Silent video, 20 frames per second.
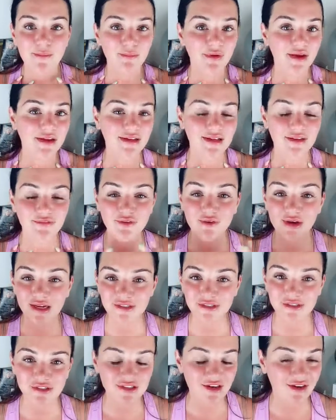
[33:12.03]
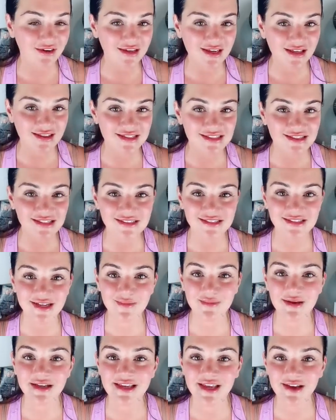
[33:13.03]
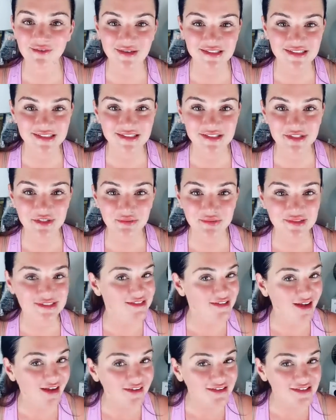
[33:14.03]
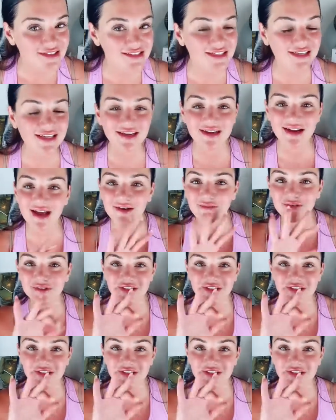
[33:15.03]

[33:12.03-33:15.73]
But if you guys are starting on the system, I can't wait to see your results, and I